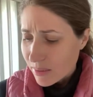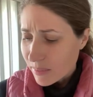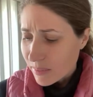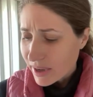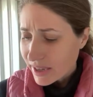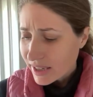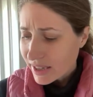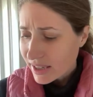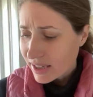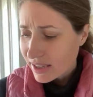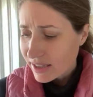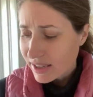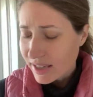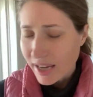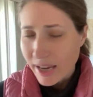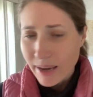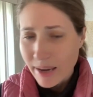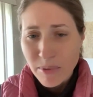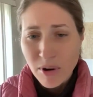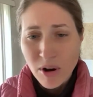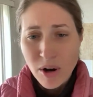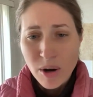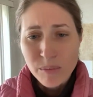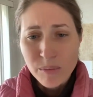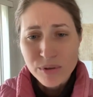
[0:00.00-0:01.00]
my kid came
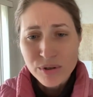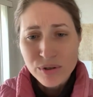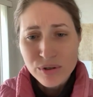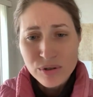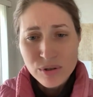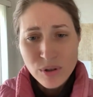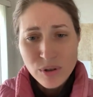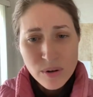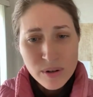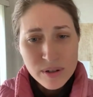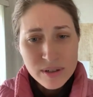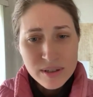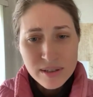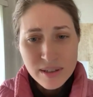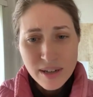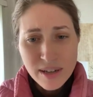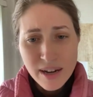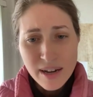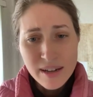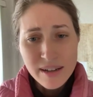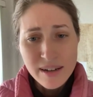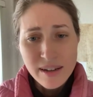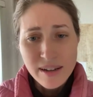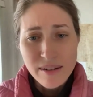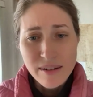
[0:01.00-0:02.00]
home so
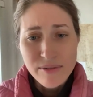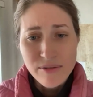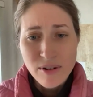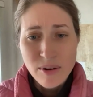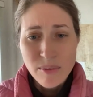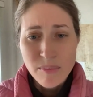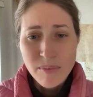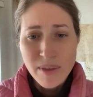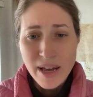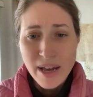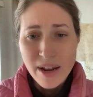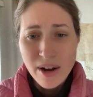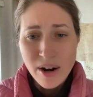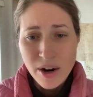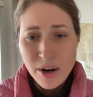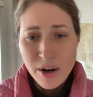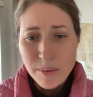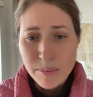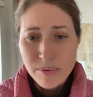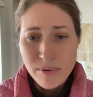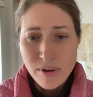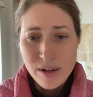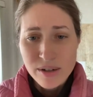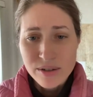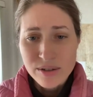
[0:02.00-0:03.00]
excited from that
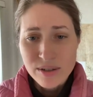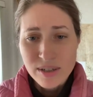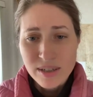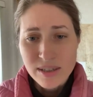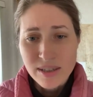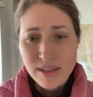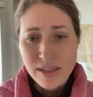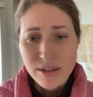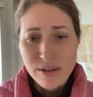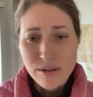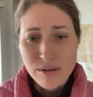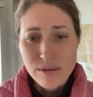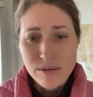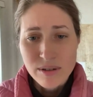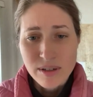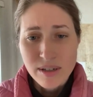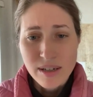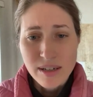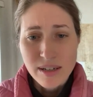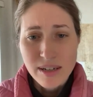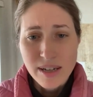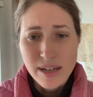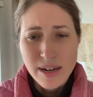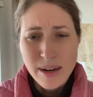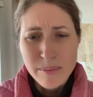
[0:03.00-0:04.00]
art project that you
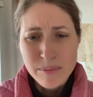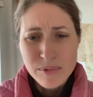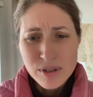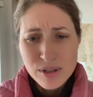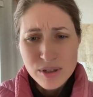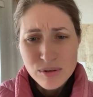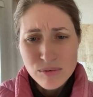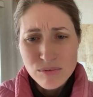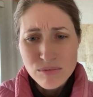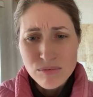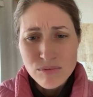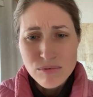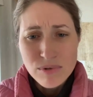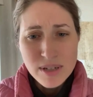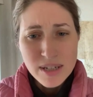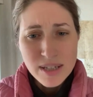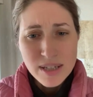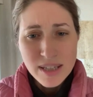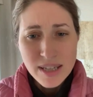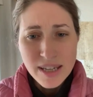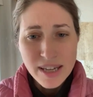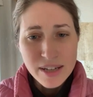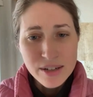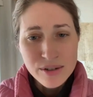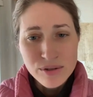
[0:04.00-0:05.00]
did, and I'm just
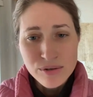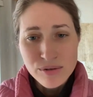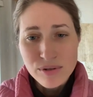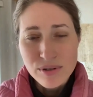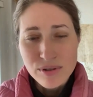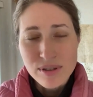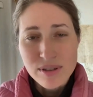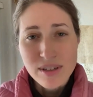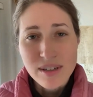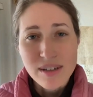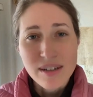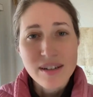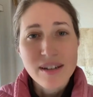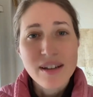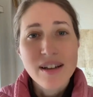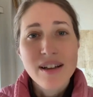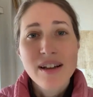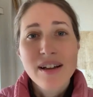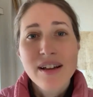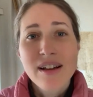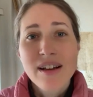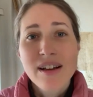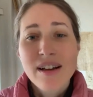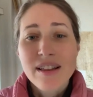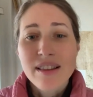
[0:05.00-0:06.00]
really interested,
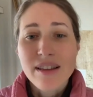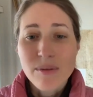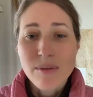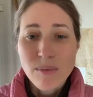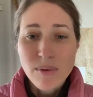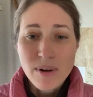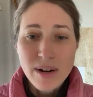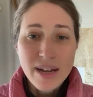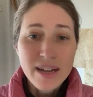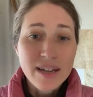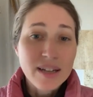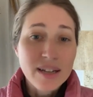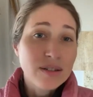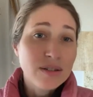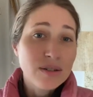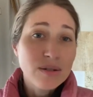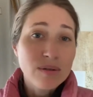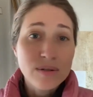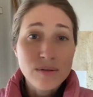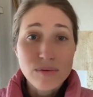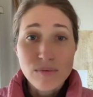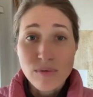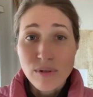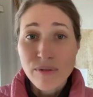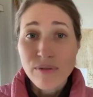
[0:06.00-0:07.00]
then what I can do
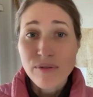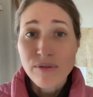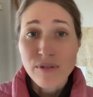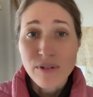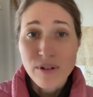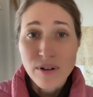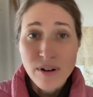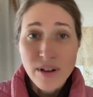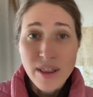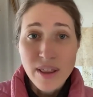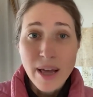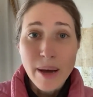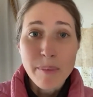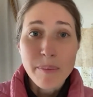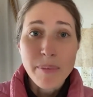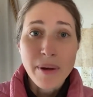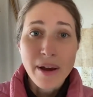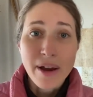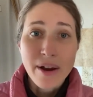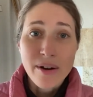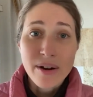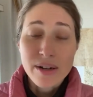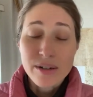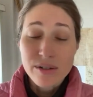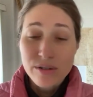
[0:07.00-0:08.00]
is refer that
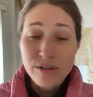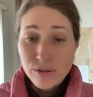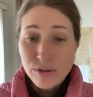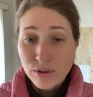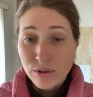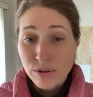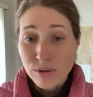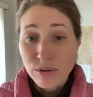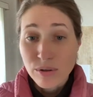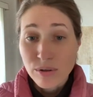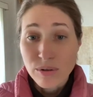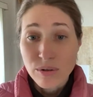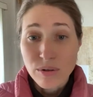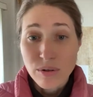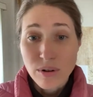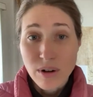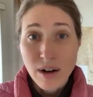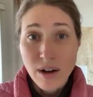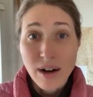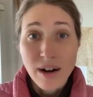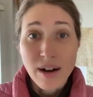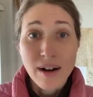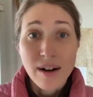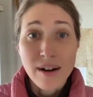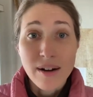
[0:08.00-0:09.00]
parent to
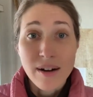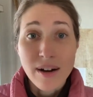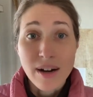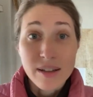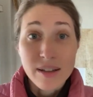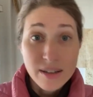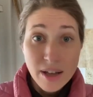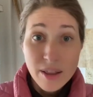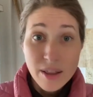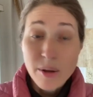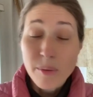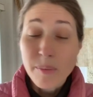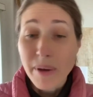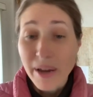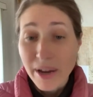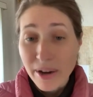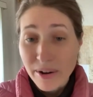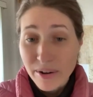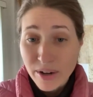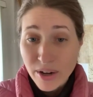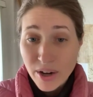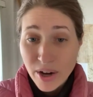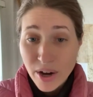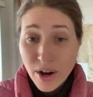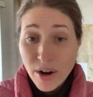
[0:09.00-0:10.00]
another
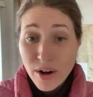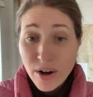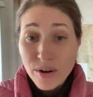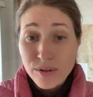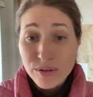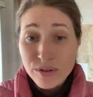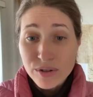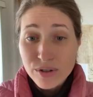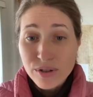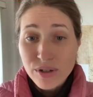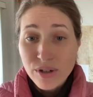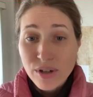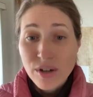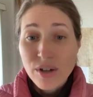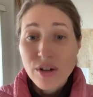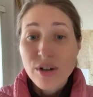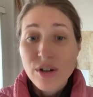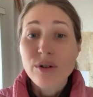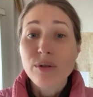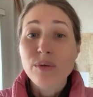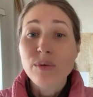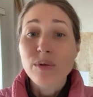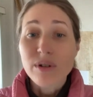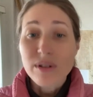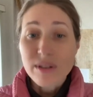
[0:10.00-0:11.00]
parent coach
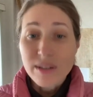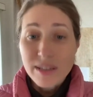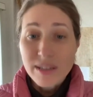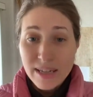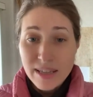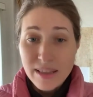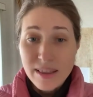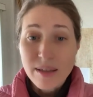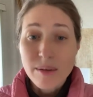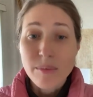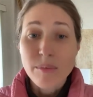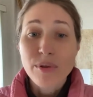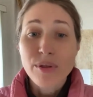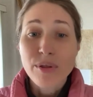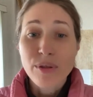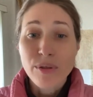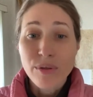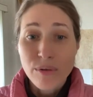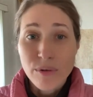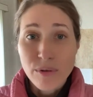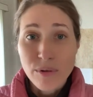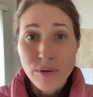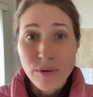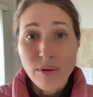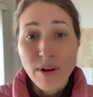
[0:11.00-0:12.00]
who will lead them
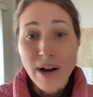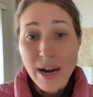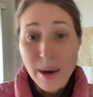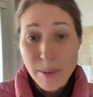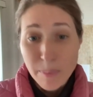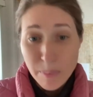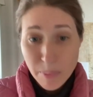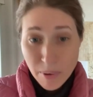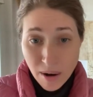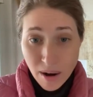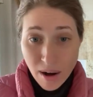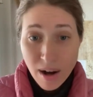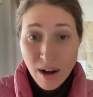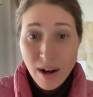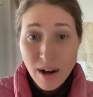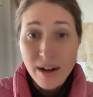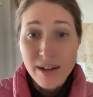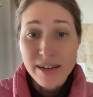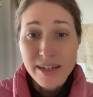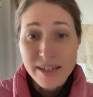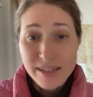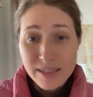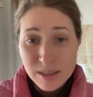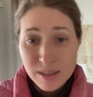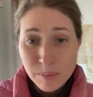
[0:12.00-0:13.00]
through our
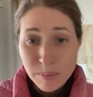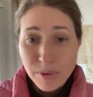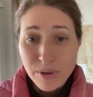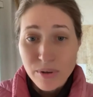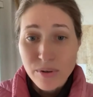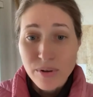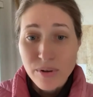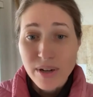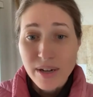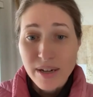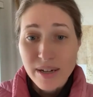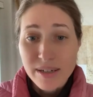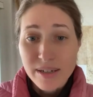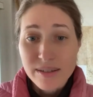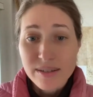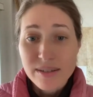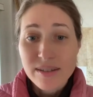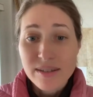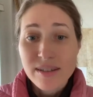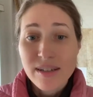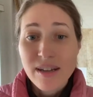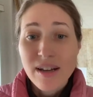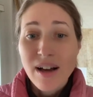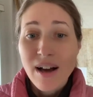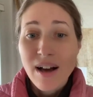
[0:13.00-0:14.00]
pod
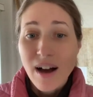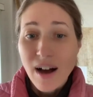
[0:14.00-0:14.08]
experience